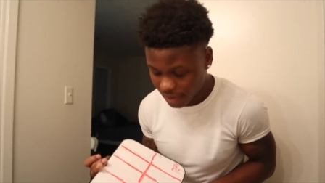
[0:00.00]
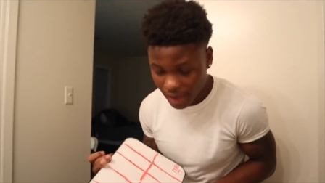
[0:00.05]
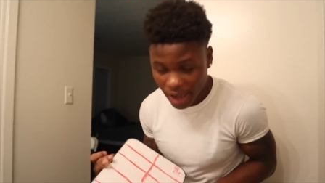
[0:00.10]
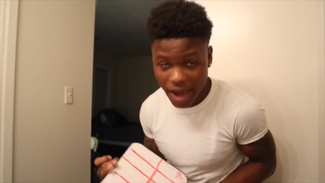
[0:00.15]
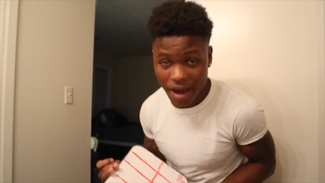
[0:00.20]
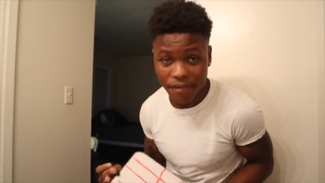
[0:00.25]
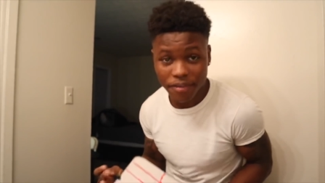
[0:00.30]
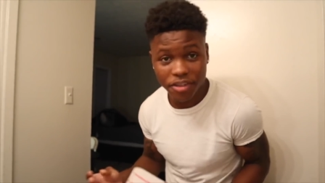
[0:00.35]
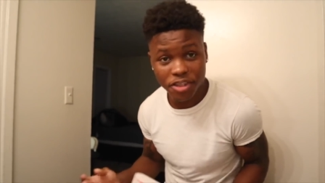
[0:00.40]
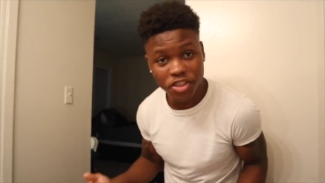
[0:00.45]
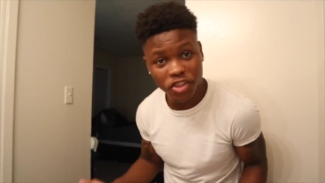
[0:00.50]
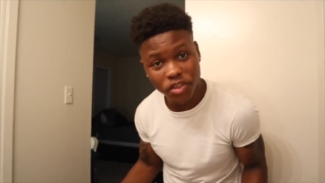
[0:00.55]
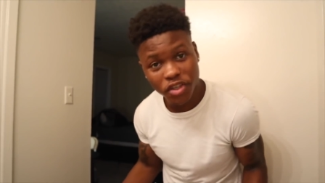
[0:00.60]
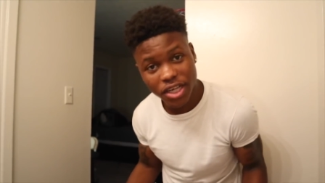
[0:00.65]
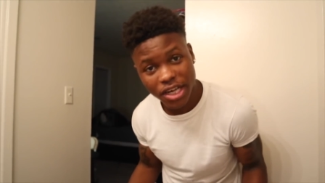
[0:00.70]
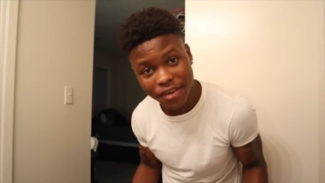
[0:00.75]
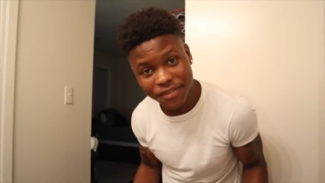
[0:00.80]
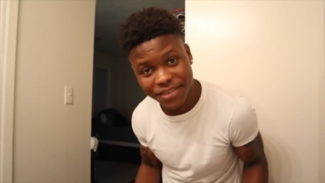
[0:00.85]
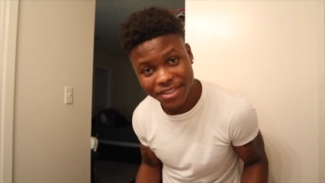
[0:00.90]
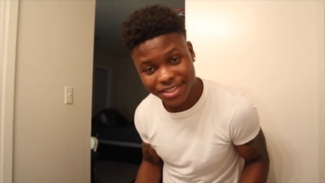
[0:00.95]
I've enjoyed
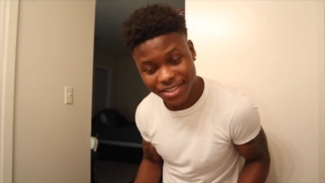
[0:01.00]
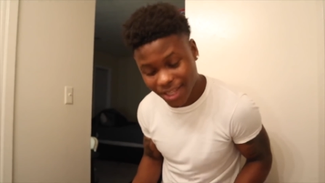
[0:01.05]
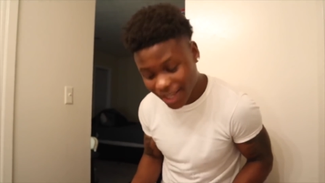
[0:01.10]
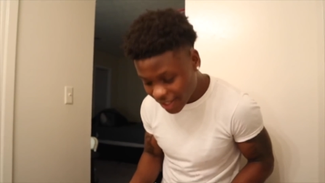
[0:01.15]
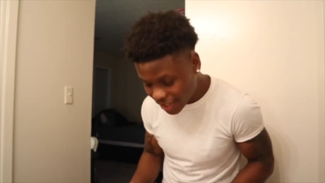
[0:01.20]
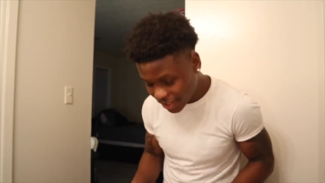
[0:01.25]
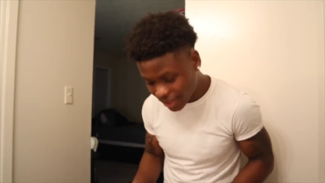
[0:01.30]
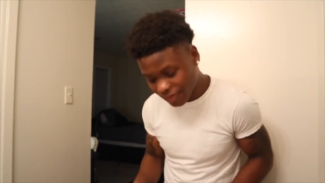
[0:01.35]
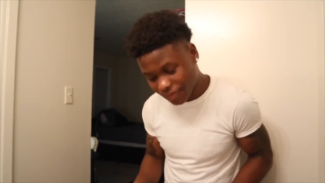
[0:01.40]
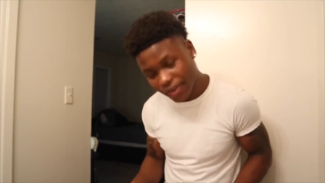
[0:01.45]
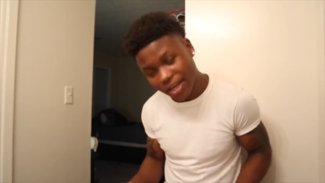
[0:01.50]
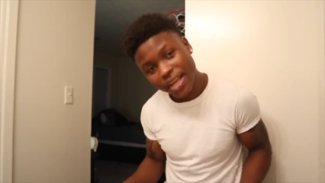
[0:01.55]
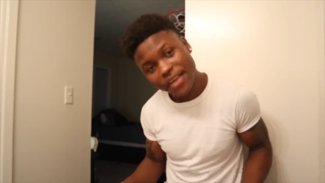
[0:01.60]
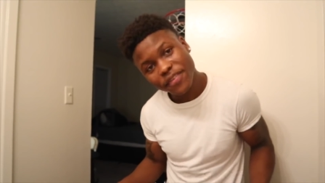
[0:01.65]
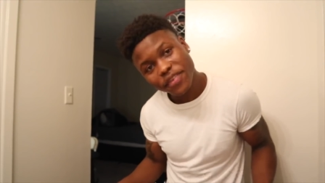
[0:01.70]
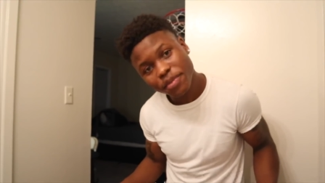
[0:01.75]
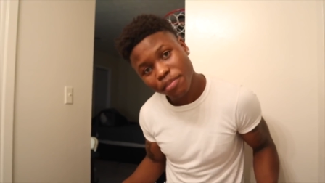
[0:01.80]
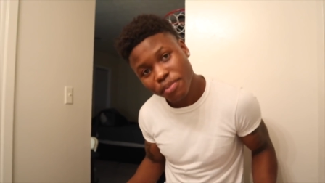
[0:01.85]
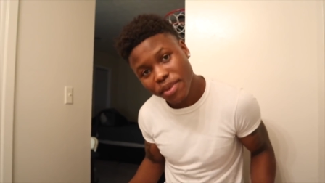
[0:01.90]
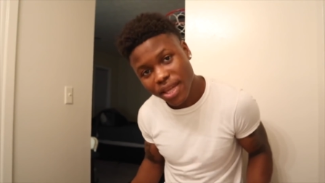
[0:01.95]
every second of it,
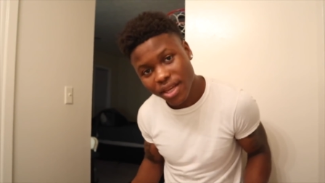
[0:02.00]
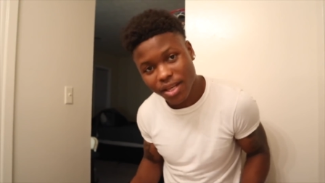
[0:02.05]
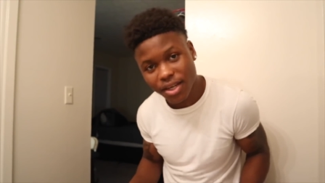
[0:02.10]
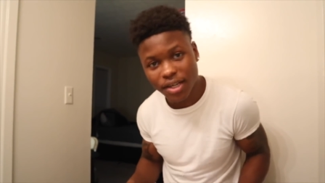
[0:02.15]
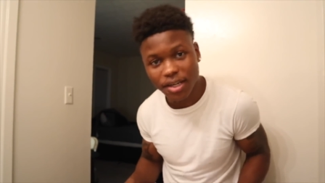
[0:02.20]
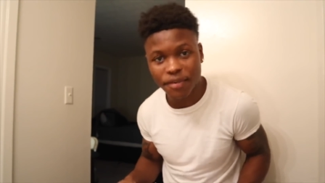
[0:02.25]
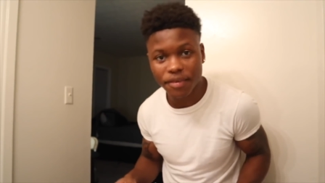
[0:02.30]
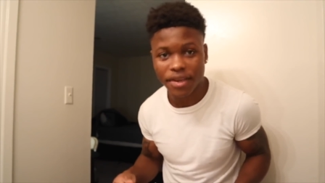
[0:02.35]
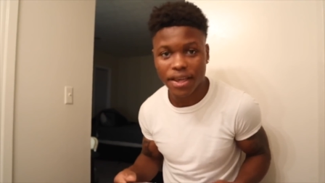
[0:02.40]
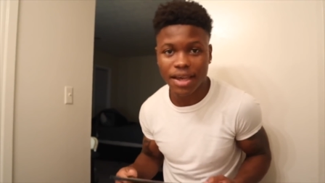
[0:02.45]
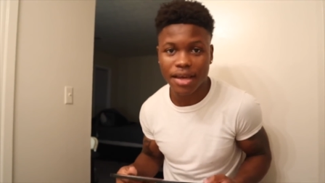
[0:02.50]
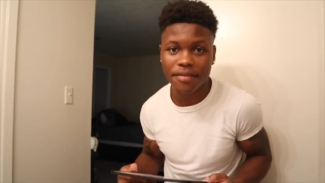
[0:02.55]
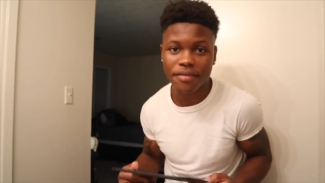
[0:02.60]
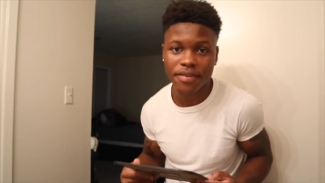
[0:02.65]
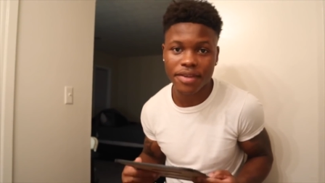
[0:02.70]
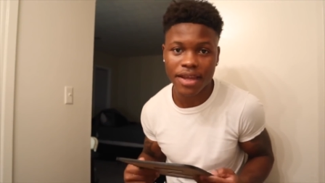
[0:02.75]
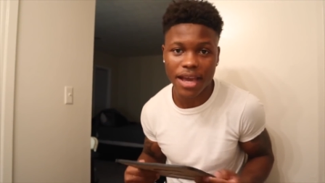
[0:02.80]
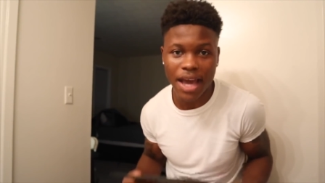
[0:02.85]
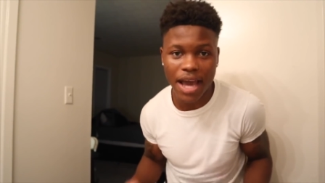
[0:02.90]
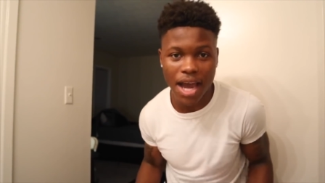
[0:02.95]
every minute of it,
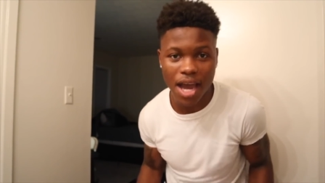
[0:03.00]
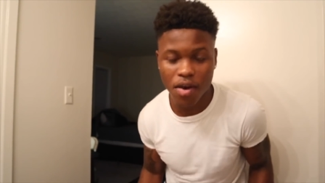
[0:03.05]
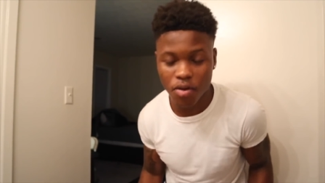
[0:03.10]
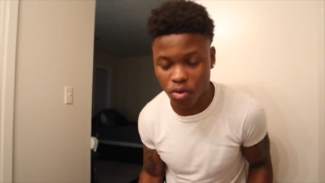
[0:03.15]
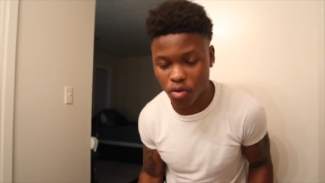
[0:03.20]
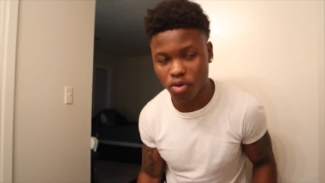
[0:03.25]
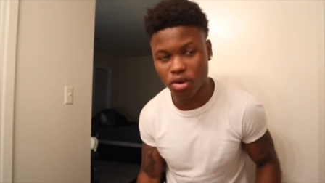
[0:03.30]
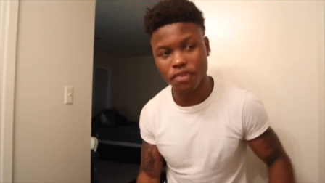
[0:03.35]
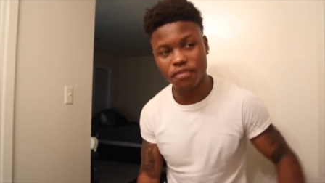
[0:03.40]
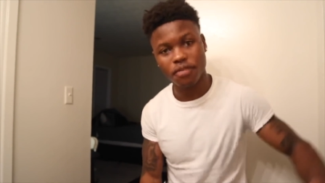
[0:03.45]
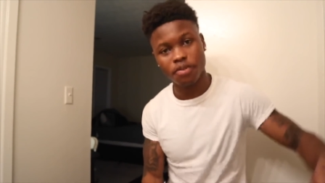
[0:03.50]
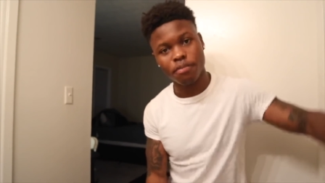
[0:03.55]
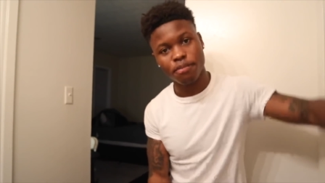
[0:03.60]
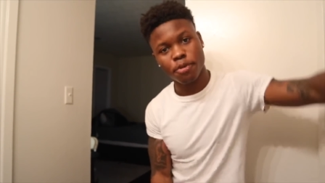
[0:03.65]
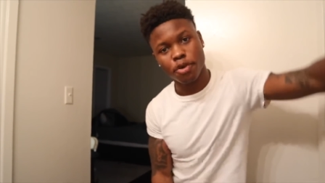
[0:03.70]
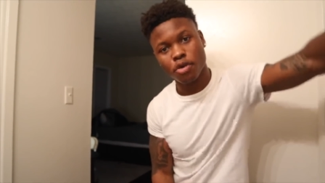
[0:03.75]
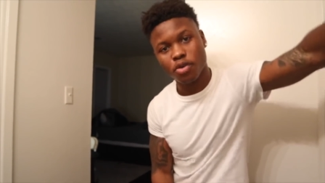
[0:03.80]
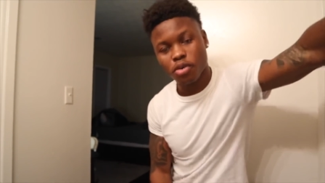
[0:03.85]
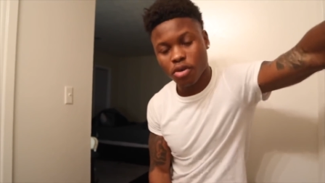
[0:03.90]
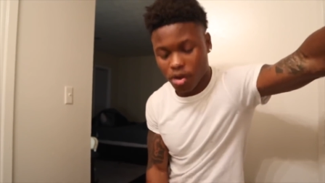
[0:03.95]
every hour of it,
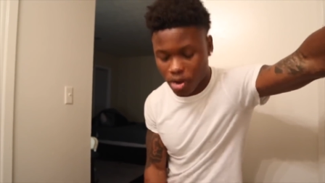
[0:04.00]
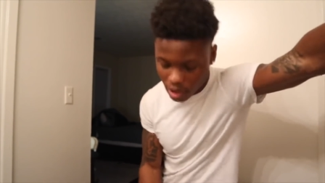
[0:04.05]
bro.